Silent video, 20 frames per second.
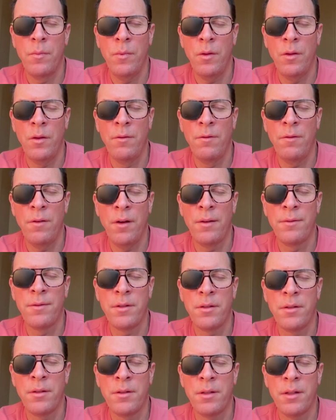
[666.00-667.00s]
and the five
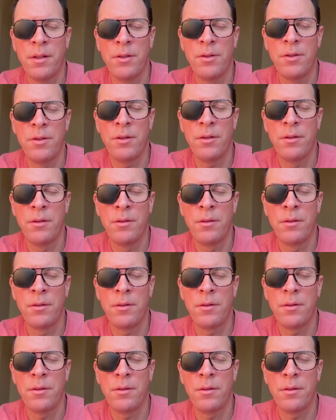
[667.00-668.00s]

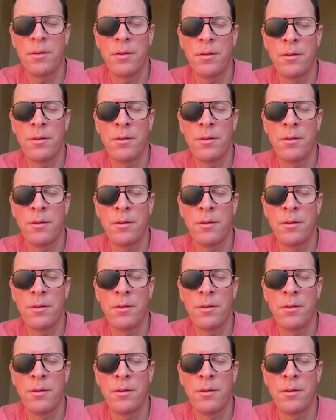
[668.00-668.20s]
sensations.